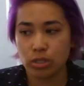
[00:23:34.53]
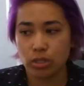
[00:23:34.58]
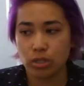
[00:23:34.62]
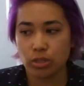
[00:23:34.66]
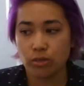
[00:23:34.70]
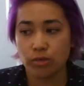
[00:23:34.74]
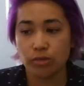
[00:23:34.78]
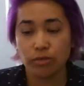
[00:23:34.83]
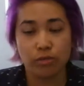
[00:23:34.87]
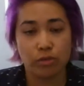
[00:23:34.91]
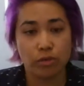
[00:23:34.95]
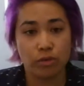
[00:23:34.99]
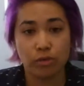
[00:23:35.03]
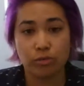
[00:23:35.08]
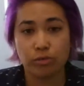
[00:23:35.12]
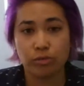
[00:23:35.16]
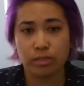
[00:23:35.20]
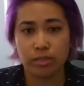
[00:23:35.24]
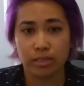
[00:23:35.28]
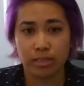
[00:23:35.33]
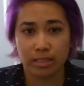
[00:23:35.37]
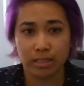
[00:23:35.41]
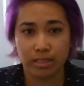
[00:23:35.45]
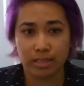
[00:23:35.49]
the full
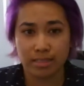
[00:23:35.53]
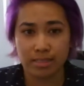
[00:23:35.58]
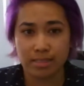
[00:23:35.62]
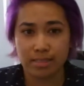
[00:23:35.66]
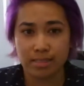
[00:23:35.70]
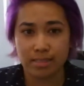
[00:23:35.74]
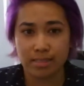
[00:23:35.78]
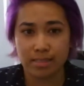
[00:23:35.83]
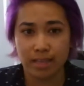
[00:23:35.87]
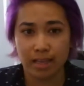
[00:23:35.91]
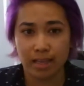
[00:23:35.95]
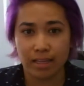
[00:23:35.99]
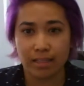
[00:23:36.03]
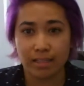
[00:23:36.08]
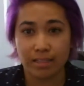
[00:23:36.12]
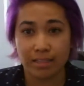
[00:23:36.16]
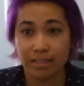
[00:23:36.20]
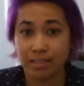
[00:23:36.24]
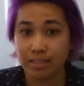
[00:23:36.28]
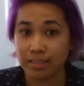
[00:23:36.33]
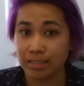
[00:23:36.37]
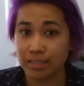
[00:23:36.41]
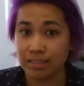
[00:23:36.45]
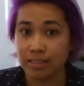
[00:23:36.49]
release and the
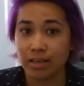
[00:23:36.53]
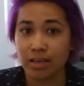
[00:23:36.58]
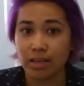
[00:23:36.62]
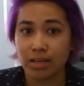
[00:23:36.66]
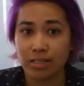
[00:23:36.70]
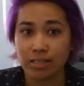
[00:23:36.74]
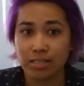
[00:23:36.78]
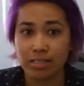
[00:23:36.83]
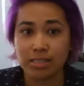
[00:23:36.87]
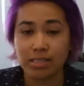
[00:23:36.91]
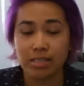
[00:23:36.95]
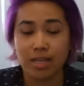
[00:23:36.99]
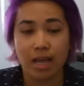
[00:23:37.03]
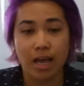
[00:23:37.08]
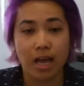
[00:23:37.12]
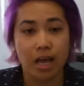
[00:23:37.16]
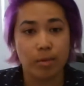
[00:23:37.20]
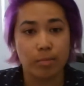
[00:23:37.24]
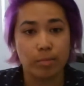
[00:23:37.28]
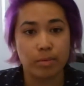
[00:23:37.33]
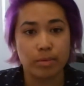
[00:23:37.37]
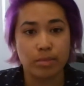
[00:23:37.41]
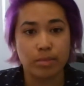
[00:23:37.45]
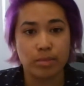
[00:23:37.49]
detox that
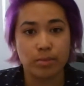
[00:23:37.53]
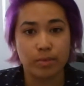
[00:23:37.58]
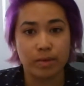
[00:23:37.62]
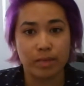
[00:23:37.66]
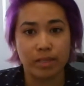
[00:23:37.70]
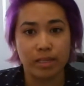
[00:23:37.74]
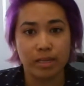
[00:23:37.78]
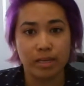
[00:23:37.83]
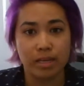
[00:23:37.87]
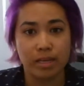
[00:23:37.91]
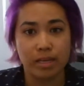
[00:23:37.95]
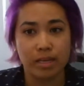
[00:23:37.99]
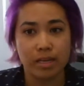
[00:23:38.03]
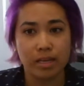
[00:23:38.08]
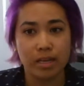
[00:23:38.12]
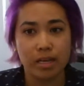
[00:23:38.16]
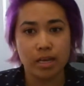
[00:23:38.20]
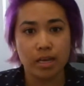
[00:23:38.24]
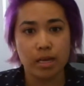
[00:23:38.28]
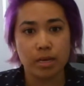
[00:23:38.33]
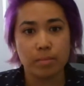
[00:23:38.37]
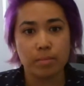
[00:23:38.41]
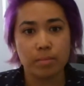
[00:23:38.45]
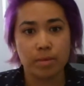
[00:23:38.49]
happens with it,
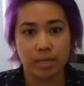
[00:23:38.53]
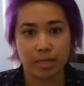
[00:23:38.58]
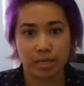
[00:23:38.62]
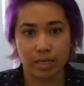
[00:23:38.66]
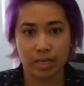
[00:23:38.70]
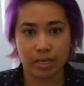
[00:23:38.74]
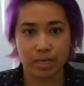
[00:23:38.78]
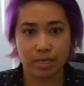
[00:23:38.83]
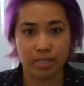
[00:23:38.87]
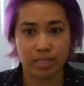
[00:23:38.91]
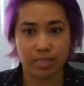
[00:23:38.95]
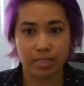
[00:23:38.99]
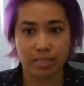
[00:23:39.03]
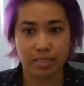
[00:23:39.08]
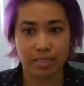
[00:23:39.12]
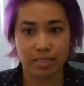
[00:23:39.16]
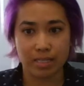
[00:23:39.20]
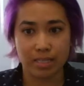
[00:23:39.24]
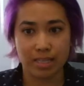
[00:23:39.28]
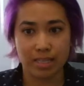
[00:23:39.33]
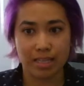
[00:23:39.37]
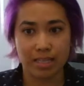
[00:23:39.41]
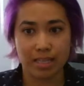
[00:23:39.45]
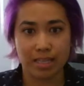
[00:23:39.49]
because
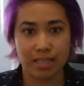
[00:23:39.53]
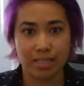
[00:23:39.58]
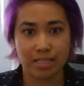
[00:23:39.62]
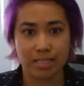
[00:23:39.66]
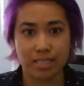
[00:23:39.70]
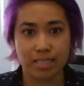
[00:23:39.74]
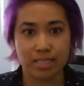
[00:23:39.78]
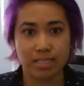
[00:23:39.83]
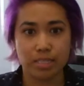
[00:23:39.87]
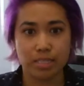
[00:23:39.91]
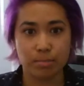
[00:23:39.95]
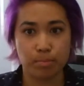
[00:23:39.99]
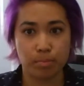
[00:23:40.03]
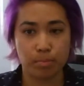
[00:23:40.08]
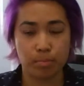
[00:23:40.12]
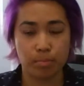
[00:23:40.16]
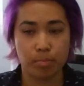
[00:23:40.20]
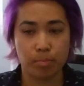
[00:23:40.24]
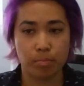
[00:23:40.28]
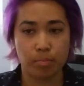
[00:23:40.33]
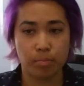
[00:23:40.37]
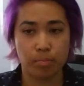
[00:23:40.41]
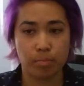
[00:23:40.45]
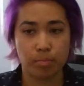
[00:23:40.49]
this is
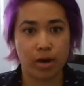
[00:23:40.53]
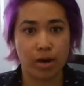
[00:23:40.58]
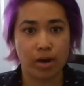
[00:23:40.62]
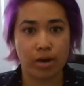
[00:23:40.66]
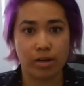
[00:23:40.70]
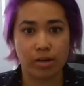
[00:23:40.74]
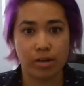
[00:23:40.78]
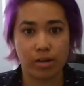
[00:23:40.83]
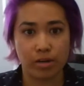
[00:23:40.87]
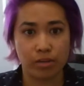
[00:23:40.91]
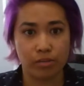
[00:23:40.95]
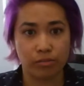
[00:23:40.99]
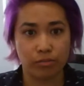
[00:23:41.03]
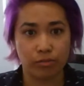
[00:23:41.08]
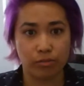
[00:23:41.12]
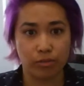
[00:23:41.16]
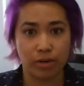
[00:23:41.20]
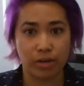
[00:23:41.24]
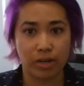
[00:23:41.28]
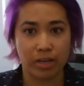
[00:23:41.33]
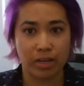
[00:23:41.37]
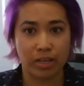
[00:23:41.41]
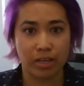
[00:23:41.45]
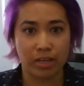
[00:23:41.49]
part of
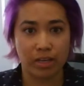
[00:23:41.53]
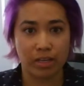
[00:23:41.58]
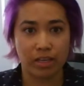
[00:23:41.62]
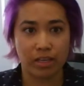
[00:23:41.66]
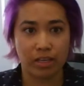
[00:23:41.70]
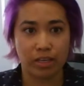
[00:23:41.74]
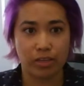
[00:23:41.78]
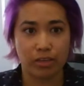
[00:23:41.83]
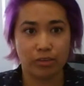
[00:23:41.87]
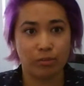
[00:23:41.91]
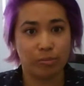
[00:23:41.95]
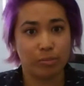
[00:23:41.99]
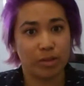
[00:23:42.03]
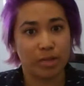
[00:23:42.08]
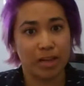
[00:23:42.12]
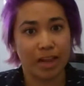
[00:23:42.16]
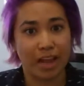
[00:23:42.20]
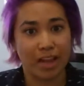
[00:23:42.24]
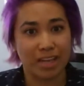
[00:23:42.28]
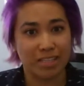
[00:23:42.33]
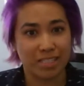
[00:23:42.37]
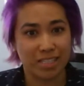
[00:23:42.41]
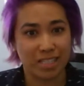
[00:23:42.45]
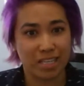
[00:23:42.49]
what you've been
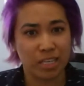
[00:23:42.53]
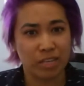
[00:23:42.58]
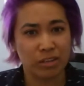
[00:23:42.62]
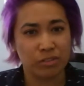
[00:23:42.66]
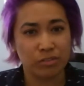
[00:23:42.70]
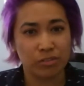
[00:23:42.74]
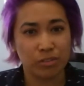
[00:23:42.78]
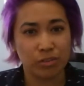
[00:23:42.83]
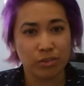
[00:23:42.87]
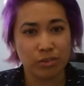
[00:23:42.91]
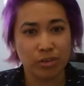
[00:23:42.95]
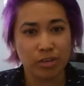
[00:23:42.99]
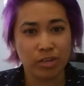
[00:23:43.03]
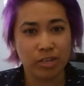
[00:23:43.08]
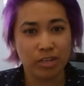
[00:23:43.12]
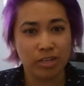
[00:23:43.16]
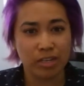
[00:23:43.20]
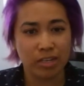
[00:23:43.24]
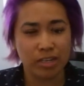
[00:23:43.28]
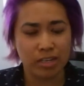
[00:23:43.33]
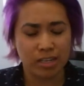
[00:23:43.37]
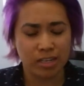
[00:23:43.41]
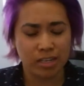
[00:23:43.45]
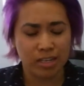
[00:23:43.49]
asking for.